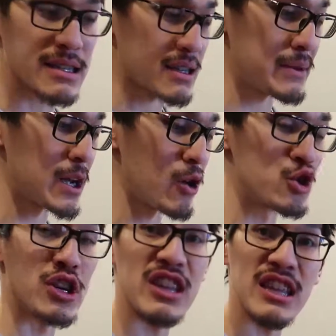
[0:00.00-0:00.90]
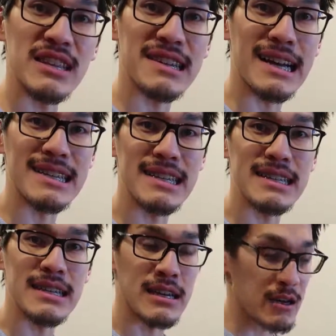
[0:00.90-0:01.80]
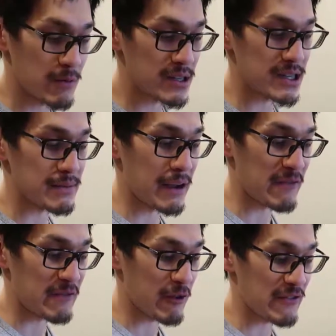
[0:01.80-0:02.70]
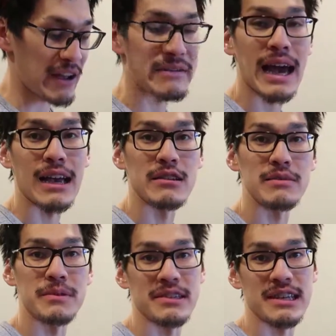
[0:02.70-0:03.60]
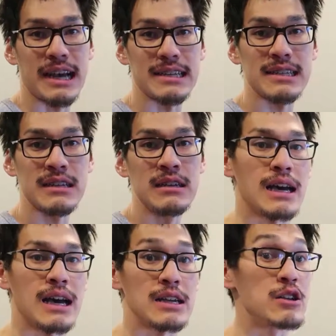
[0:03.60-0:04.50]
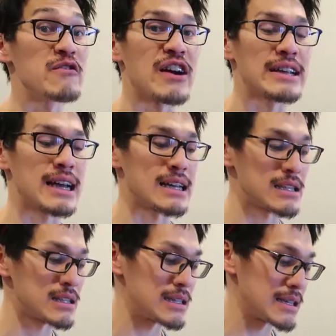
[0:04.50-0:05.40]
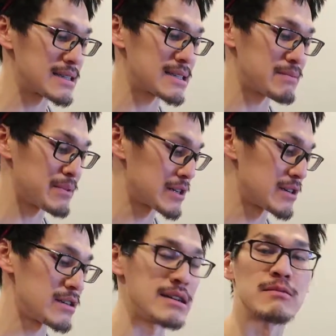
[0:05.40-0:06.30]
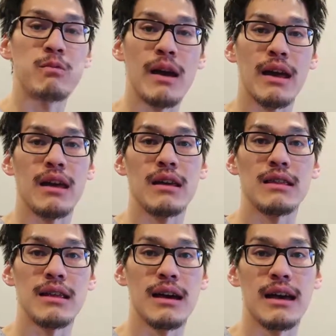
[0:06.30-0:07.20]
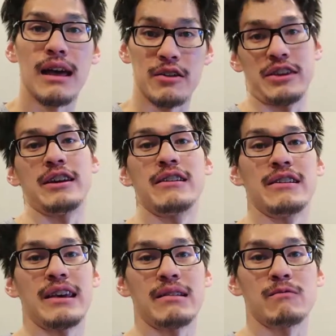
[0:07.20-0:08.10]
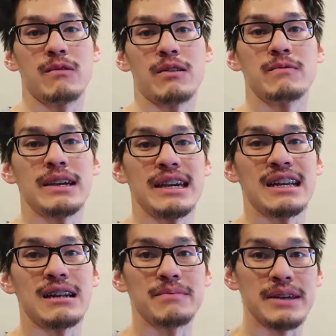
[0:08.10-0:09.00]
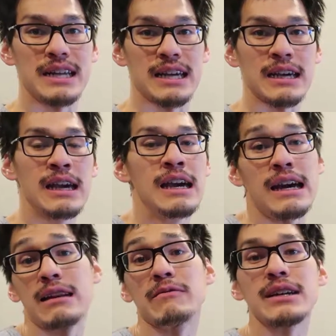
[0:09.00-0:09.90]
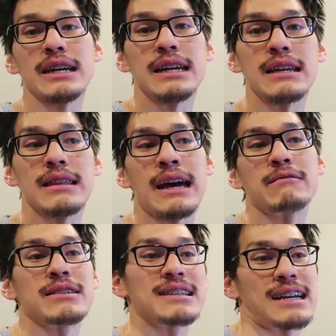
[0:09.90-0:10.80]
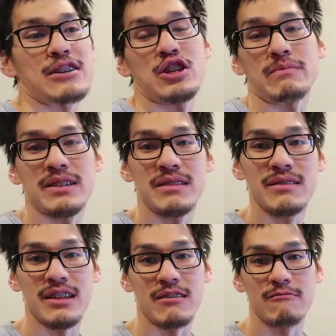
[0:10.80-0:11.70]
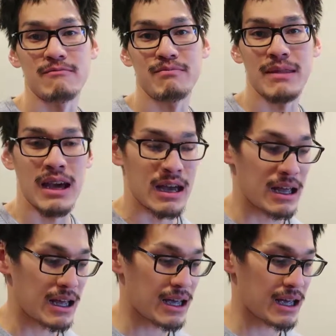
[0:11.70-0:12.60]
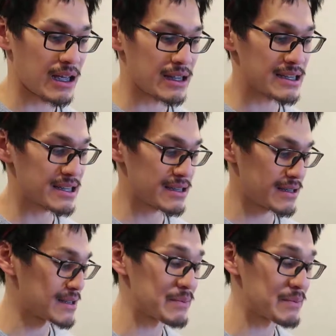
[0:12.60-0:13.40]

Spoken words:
It's going to be the ultra thin slices, which is about 45 calories per slice. You'll find that this burger is way healthier than what we ended up eating. And then we're going to eat that with a side of chips. So let's